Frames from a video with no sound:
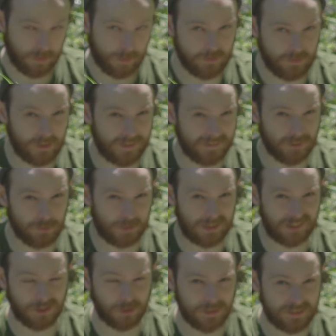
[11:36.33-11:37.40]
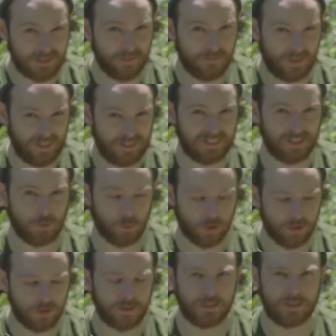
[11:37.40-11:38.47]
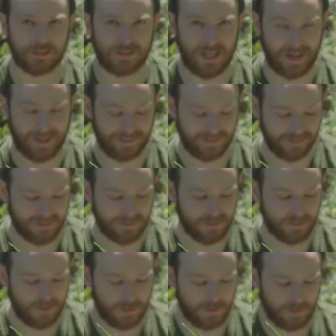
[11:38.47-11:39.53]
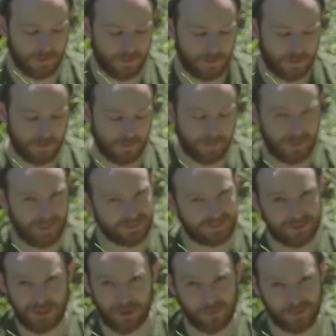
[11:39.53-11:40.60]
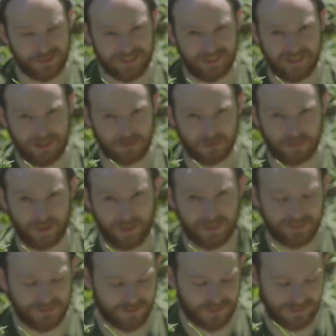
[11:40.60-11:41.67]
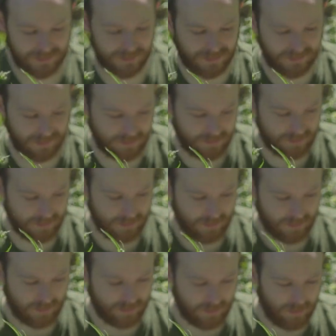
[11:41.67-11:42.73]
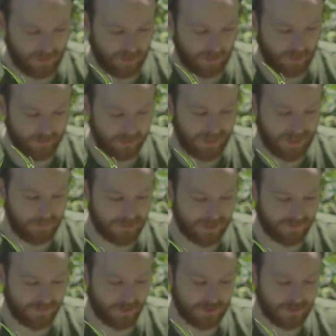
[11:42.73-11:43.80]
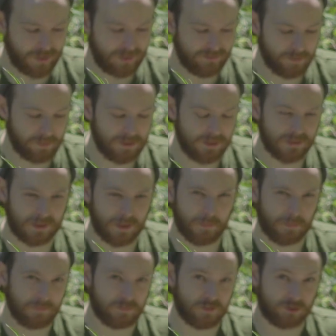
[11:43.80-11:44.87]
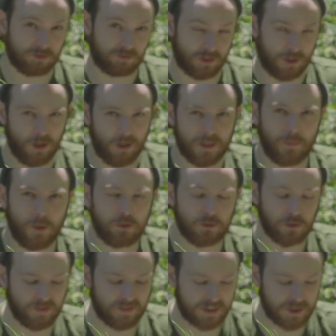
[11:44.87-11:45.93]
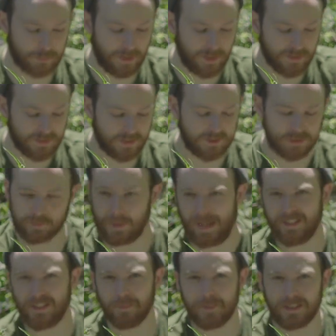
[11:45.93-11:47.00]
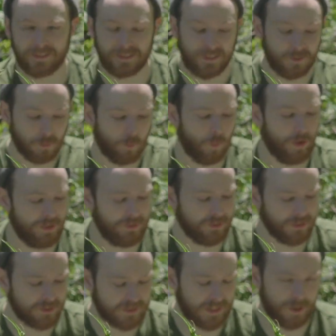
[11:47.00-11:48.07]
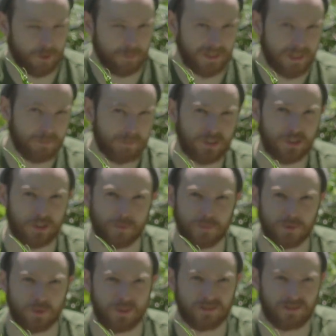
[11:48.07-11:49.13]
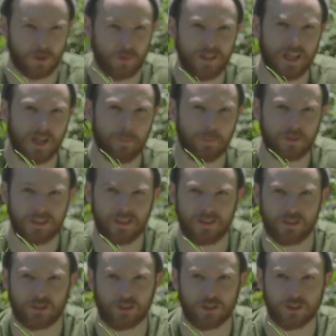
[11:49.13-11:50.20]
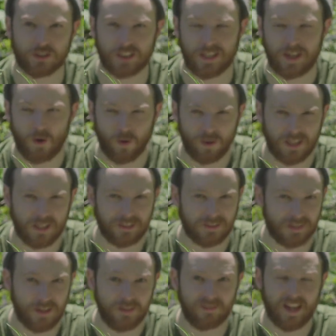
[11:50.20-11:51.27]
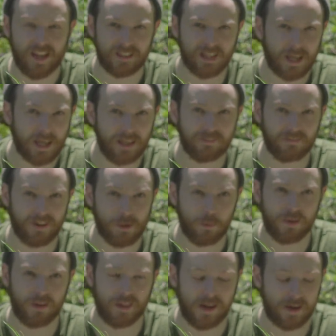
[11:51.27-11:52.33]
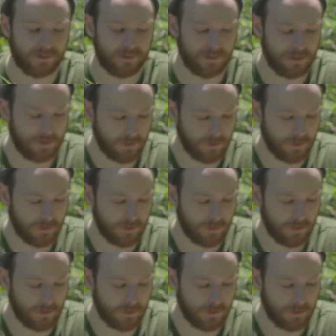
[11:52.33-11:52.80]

Kentucky Route Zero is a very worthy second, but it's nowhere near Outer Wilds. Other games have also given me some strong emotional responses. Pentiment did wonders to help me come to terms with growing up within the church and all I love and hate found there.